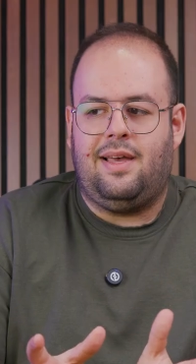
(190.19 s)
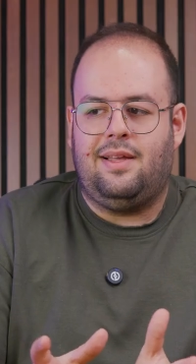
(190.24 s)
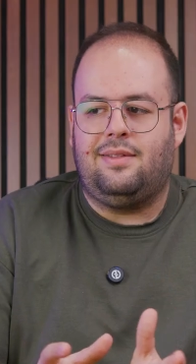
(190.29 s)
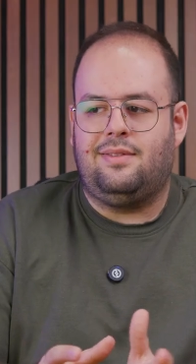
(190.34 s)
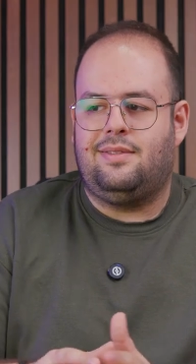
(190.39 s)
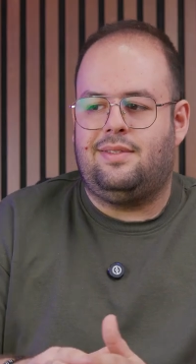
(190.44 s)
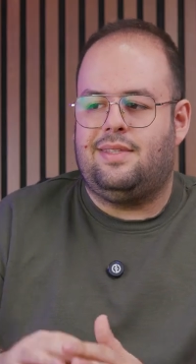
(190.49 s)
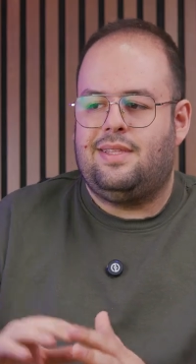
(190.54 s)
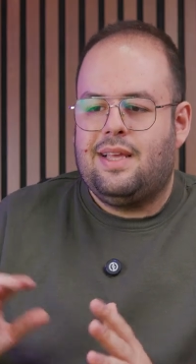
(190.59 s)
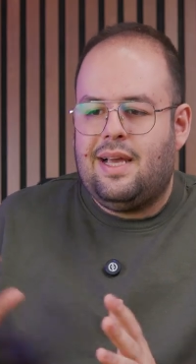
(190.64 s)

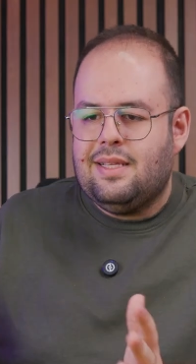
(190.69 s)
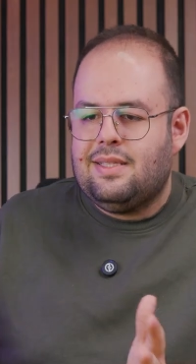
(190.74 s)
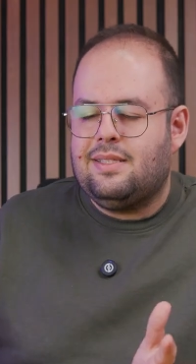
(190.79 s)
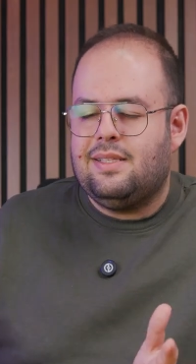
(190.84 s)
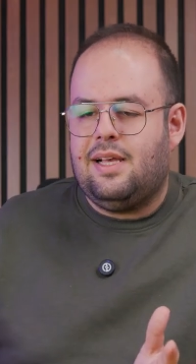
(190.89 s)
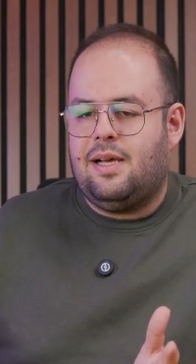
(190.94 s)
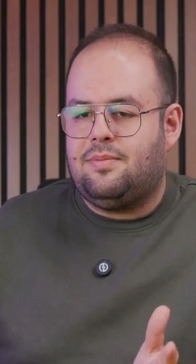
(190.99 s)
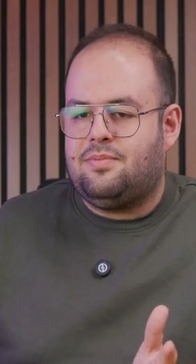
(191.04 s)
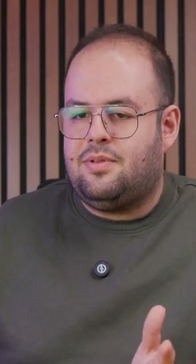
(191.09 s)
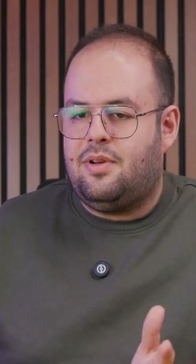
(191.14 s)
and that
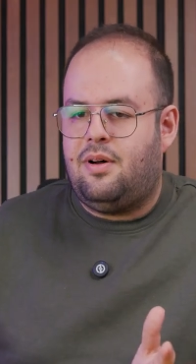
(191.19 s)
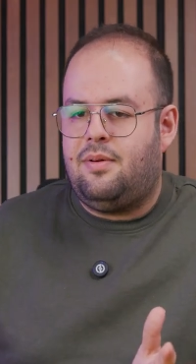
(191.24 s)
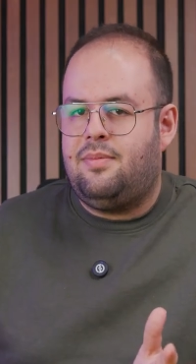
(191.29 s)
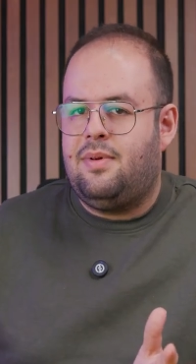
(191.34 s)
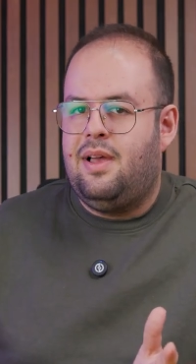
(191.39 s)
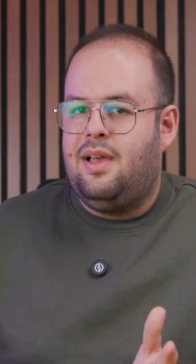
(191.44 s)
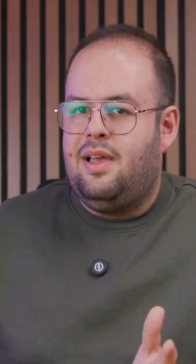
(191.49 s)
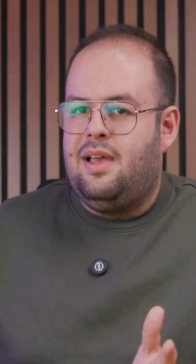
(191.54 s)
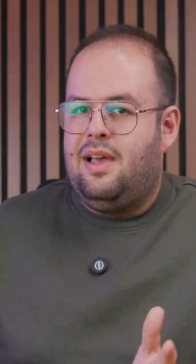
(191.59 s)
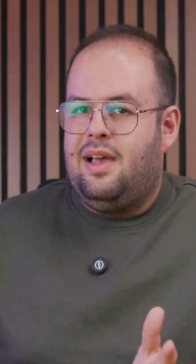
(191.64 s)

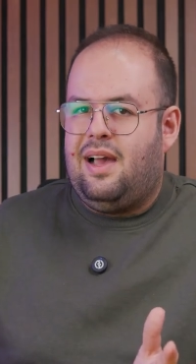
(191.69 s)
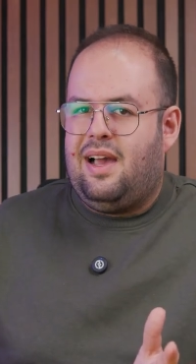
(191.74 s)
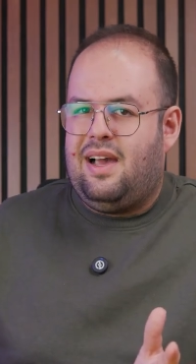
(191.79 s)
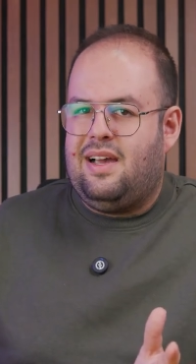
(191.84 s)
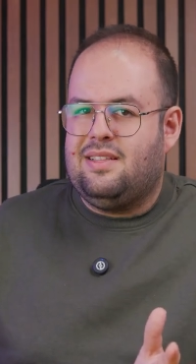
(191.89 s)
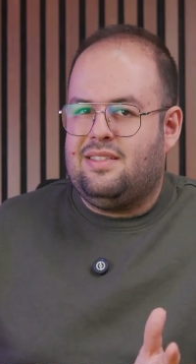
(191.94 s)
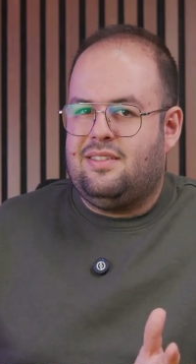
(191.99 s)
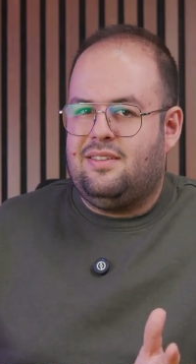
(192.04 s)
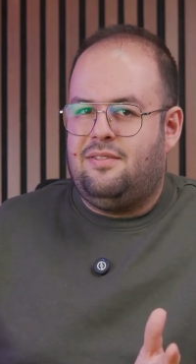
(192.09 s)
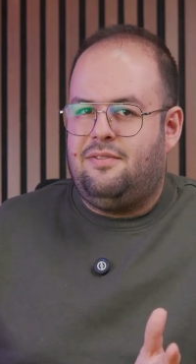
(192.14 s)
laptop
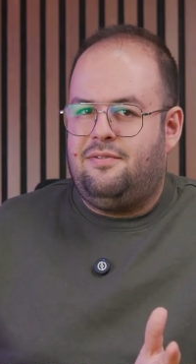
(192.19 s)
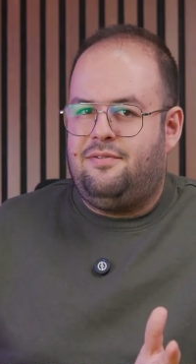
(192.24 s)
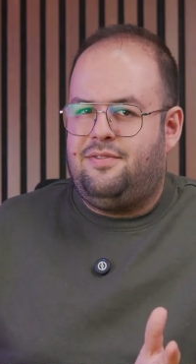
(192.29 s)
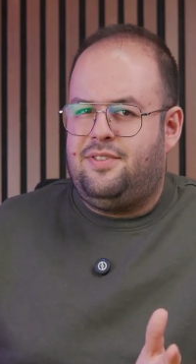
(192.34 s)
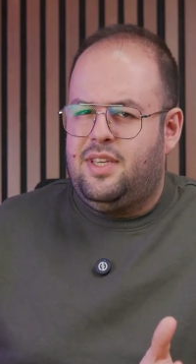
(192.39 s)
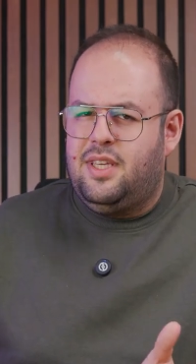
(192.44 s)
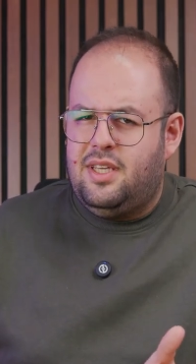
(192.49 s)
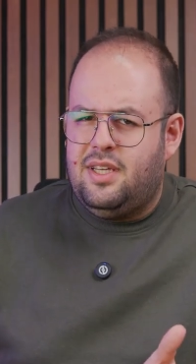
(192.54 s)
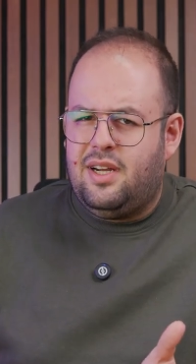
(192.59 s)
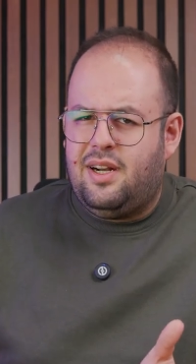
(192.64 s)
had
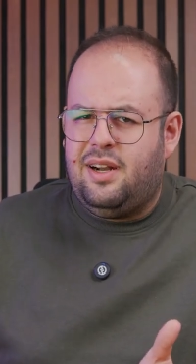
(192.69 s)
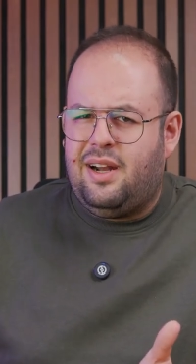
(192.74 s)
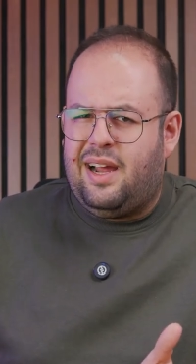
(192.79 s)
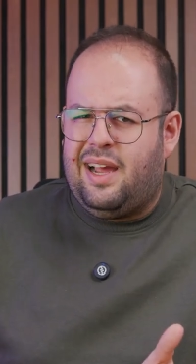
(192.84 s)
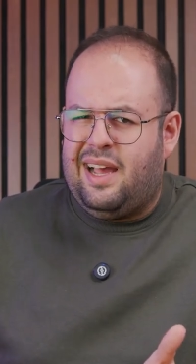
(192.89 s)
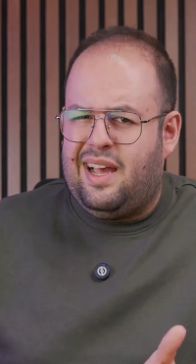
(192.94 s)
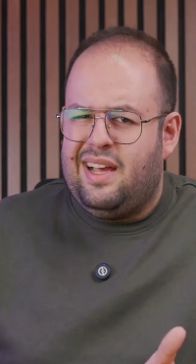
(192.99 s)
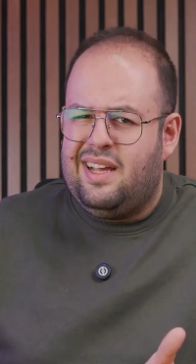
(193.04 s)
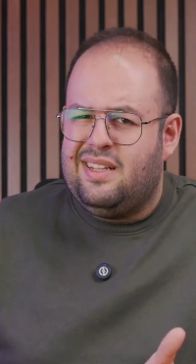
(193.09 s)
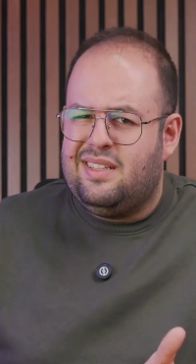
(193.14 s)
weaker
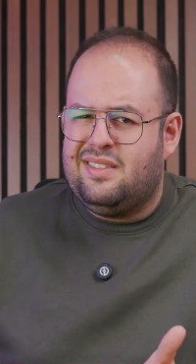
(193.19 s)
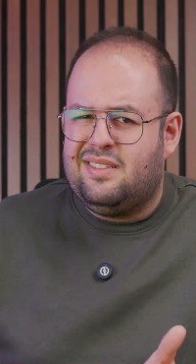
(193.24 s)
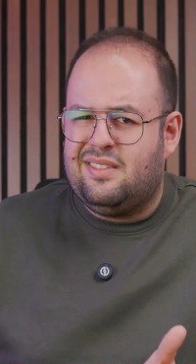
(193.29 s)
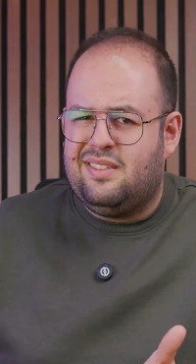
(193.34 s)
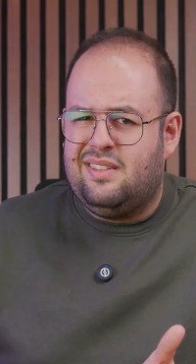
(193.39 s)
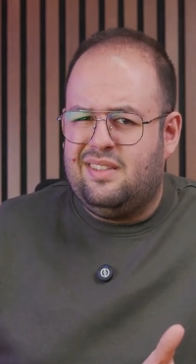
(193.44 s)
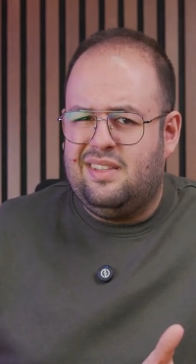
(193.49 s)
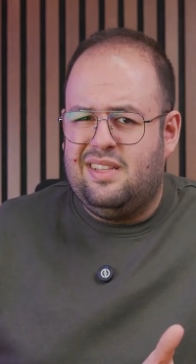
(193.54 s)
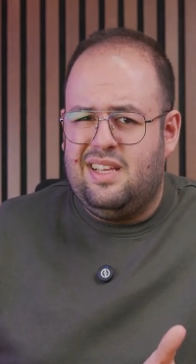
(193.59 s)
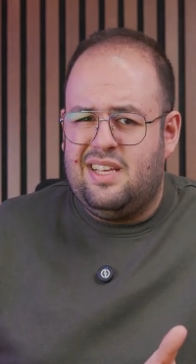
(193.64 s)
and
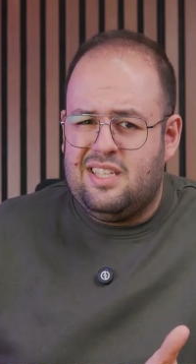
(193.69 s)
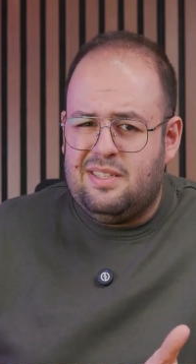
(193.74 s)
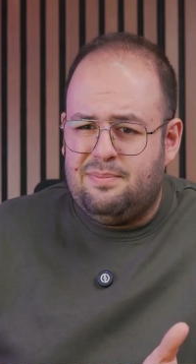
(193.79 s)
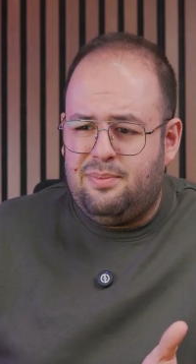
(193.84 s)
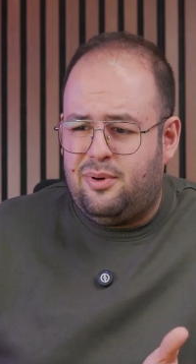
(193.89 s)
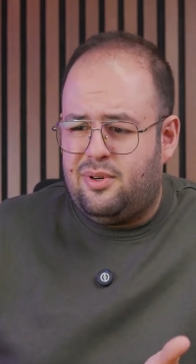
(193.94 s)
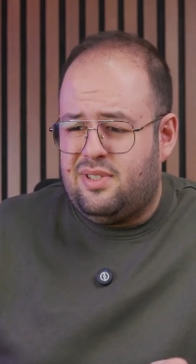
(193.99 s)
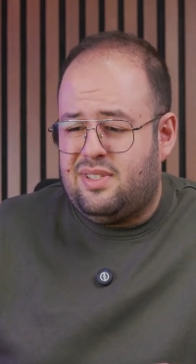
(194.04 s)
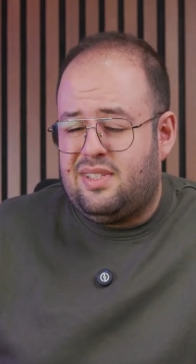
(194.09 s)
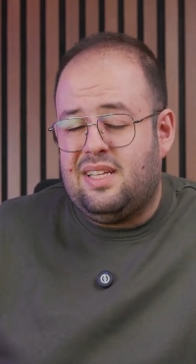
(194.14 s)
less
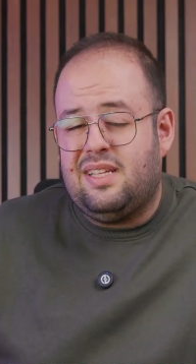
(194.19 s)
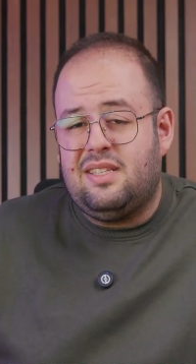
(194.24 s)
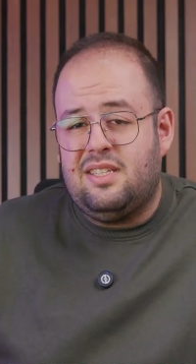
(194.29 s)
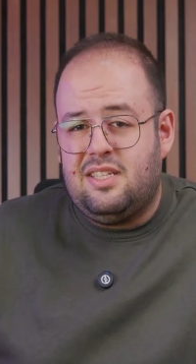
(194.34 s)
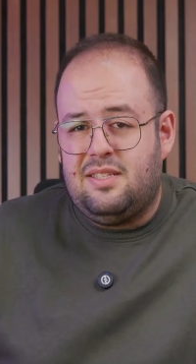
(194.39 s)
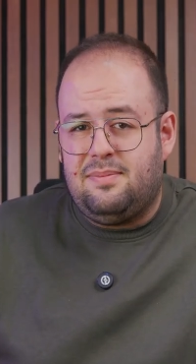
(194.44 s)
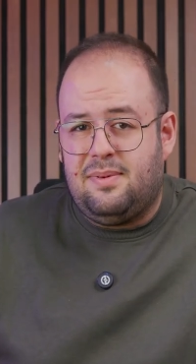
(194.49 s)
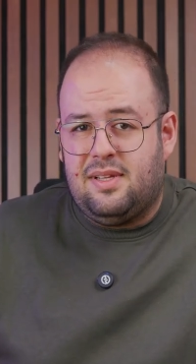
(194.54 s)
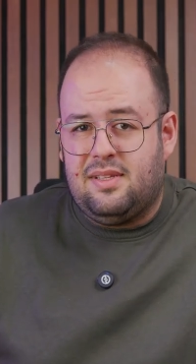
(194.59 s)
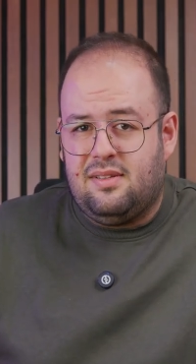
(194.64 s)
ports than
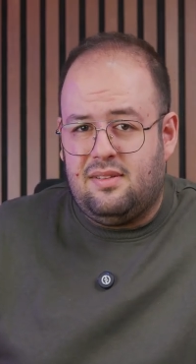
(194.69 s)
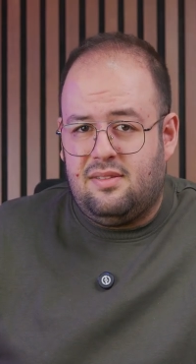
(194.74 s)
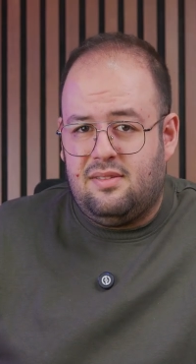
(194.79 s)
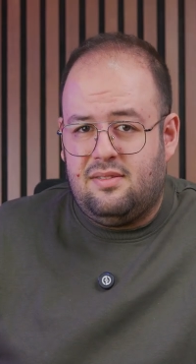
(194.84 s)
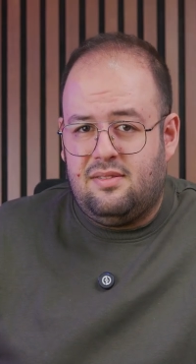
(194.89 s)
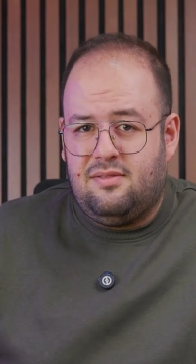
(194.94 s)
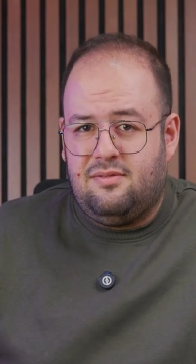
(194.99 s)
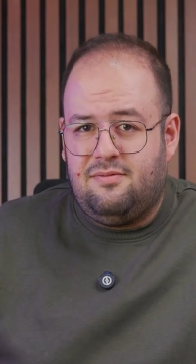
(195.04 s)
this model,